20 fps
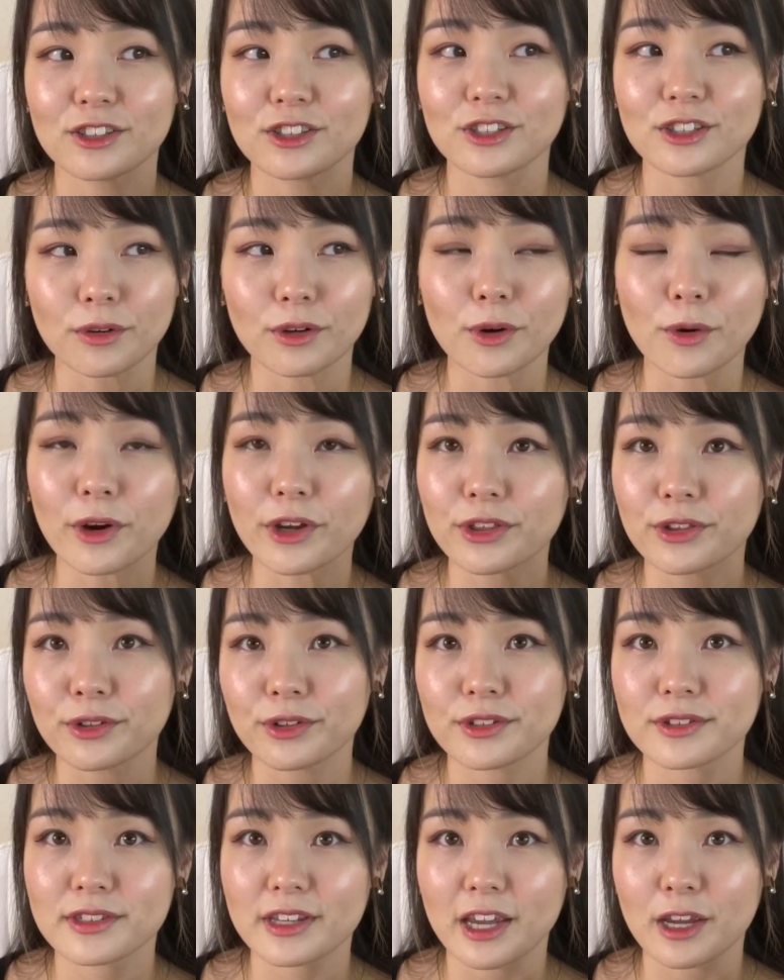you're going through
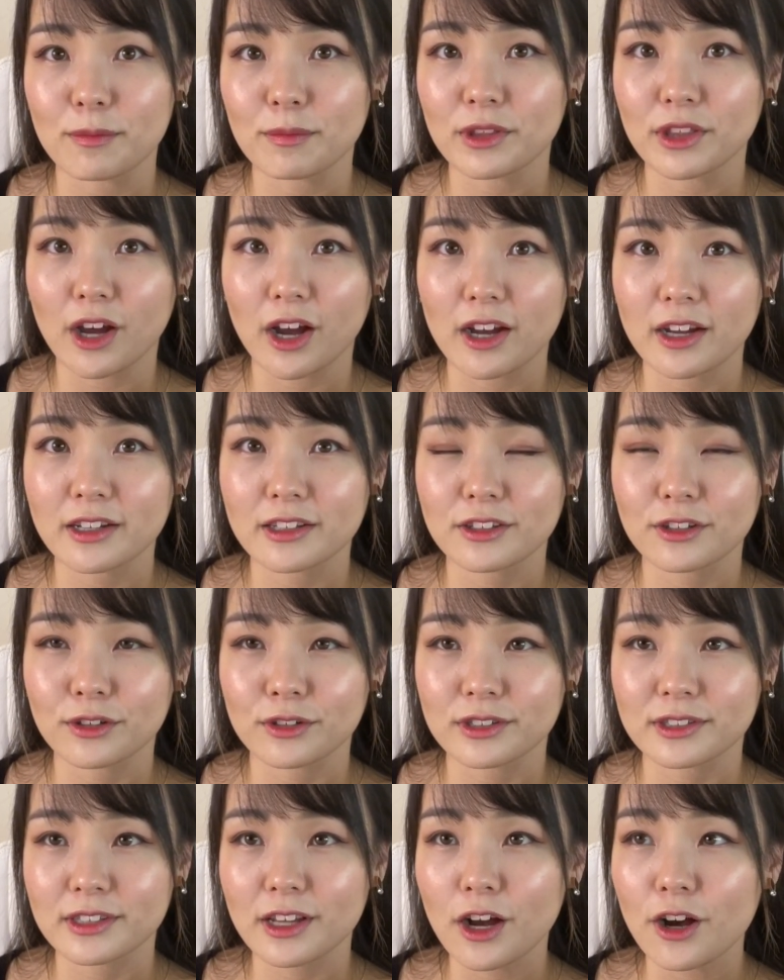the same thought
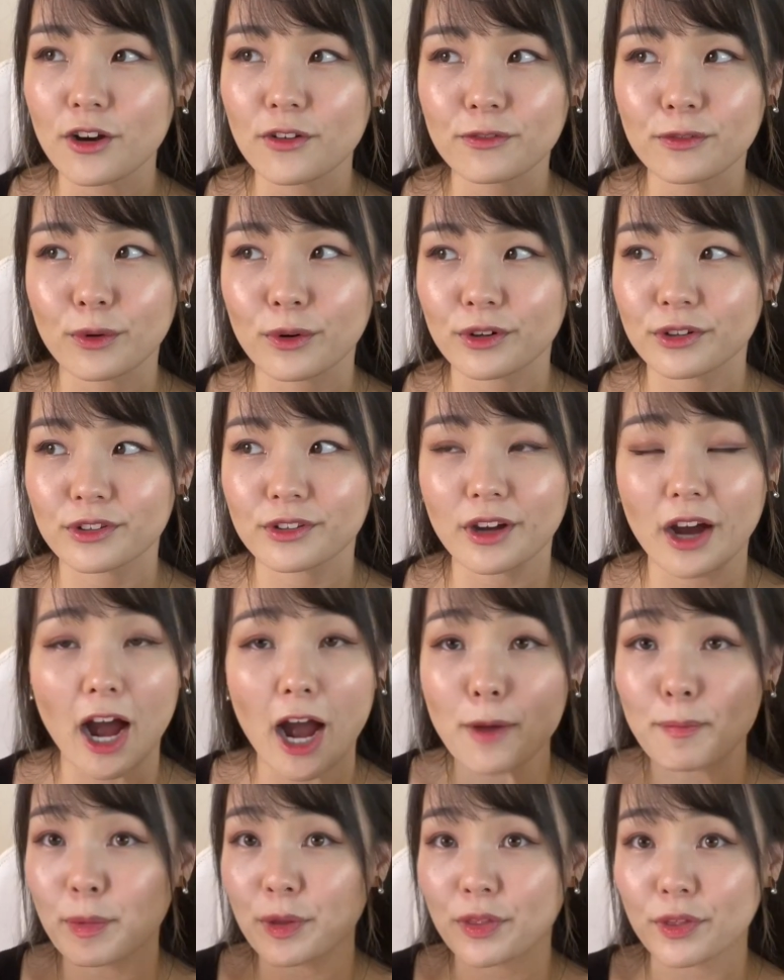yourself or the
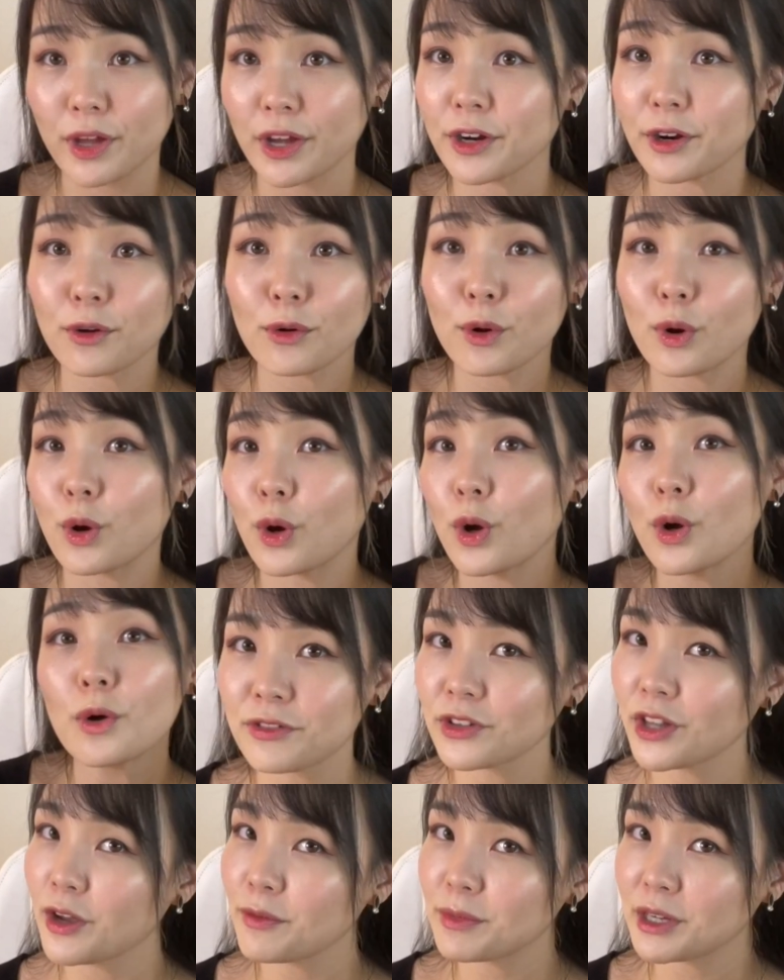hypothetical,
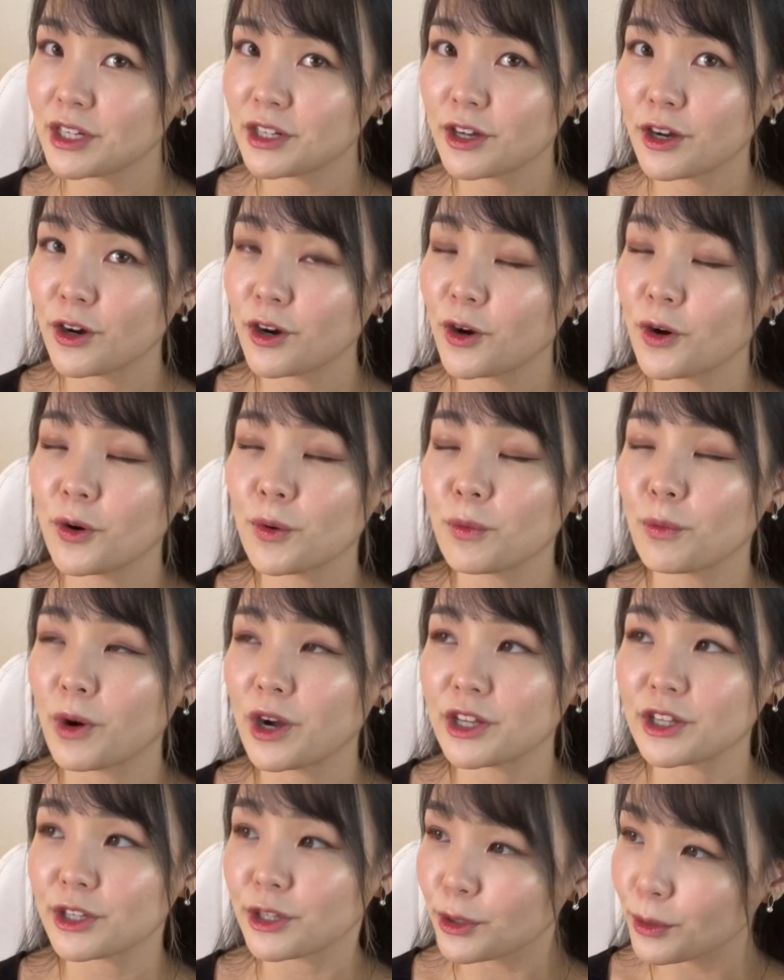let me know
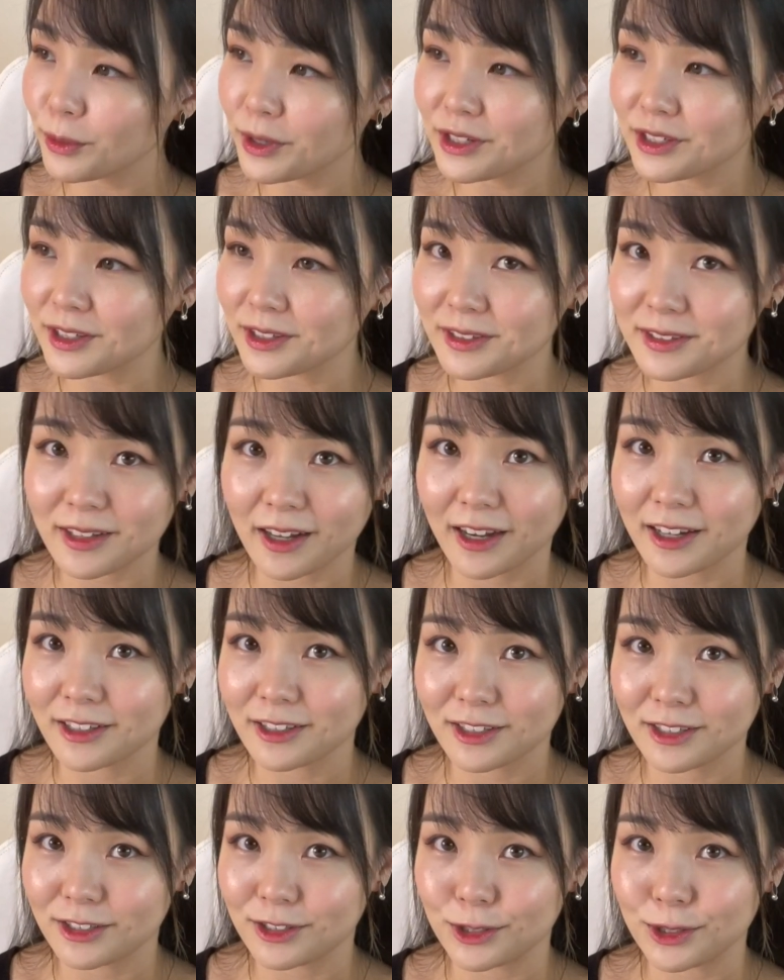what you would decide
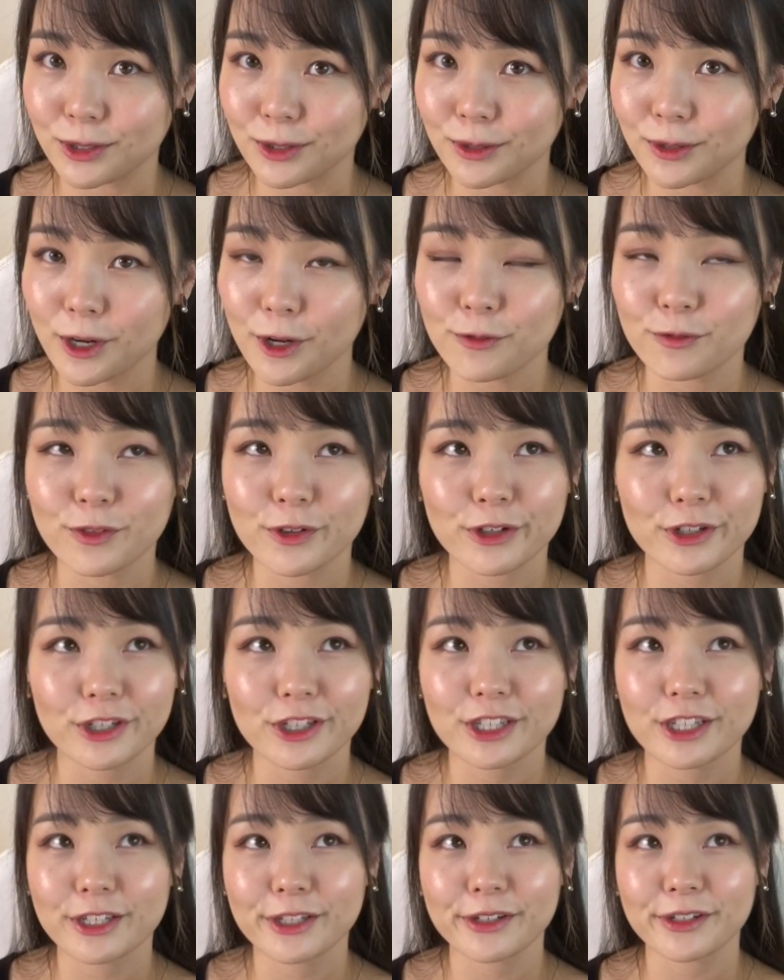to do. I'm very
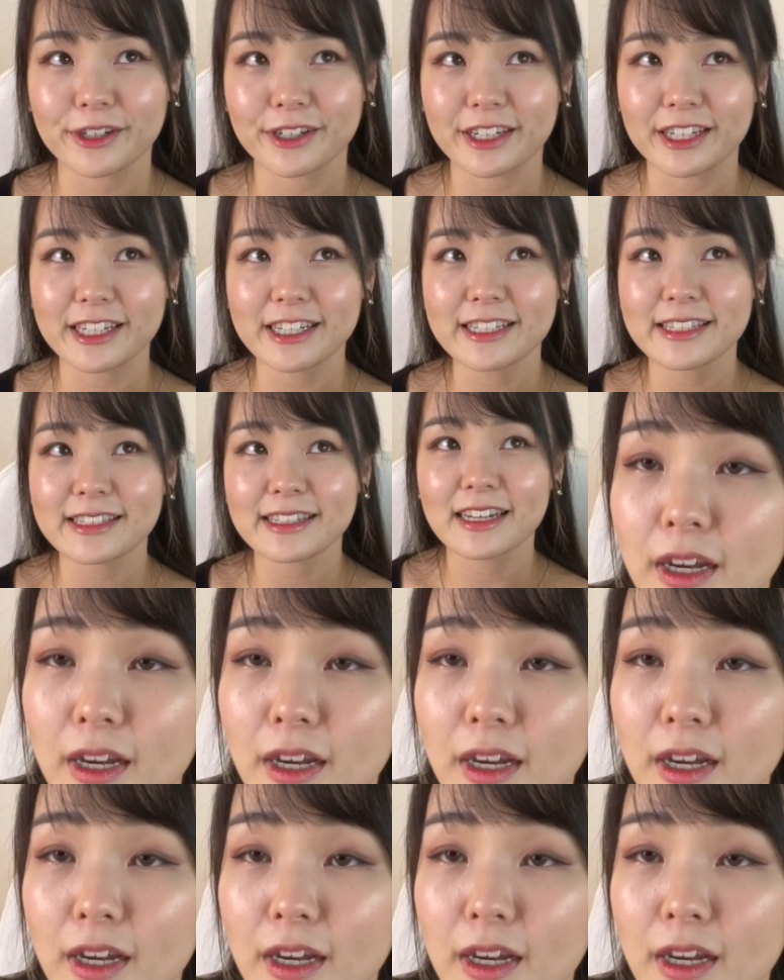curious.